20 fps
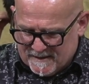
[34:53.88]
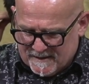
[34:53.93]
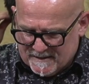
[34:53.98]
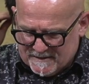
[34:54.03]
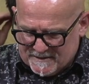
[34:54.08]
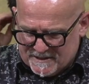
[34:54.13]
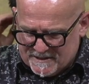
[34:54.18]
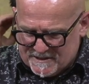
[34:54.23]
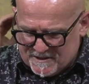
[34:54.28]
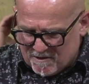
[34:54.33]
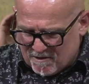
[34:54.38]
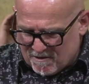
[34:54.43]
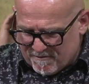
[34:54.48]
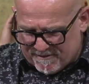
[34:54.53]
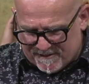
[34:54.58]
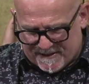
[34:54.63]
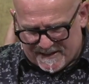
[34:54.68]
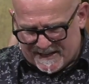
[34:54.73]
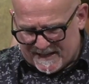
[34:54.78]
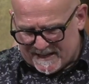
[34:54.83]
Just
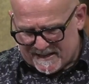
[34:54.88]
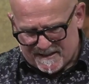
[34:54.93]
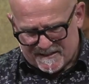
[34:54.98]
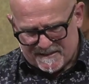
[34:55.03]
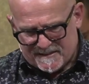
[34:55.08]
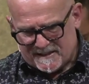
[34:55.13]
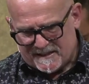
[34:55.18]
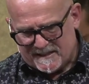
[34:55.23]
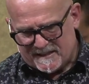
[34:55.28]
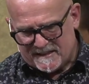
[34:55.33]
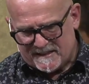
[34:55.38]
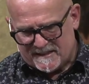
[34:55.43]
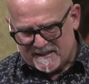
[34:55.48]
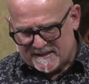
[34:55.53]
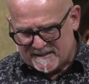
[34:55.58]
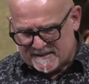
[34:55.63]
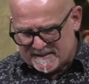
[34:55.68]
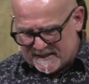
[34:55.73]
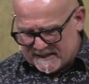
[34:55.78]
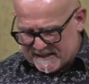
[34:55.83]
offer
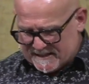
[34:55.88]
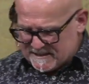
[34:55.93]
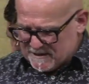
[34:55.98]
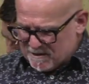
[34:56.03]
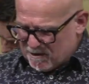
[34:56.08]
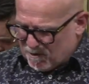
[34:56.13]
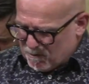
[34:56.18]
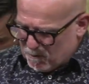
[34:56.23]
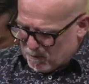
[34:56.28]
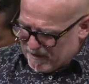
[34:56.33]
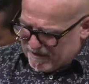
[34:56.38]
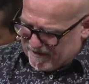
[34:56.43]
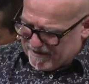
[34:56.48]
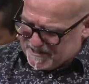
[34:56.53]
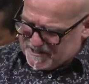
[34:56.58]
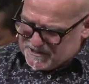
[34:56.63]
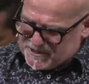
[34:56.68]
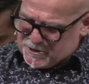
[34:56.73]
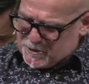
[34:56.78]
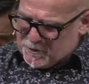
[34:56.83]
anything that is not where
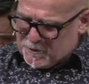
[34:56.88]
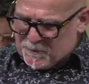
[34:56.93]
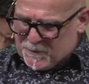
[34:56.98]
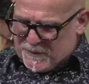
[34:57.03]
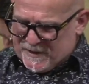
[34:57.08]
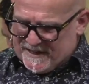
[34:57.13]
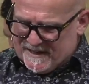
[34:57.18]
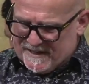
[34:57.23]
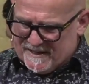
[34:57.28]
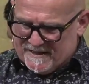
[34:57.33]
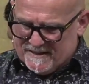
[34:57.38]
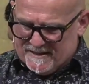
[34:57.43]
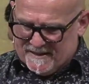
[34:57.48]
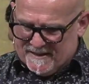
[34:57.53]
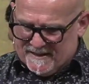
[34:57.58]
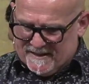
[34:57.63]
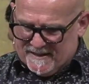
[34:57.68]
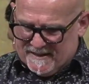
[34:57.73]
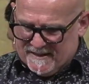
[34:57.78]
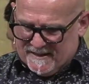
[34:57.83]
it should be
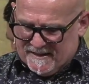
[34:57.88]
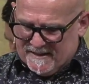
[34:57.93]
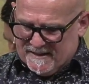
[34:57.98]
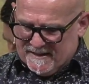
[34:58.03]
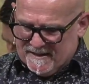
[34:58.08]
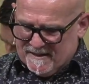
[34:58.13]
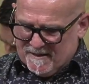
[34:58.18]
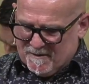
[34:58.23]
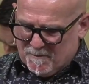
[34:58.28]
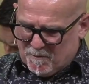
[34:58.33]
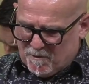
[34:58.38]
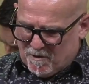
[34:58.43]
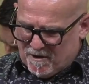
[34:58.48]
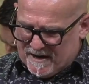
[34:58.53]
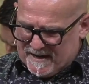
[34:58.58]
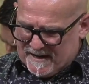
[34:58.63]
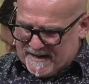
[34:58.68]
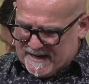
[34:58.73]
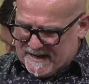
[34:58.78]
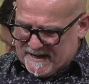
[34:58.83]

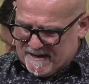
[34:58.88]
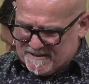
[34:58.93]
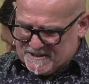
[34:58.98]
right now.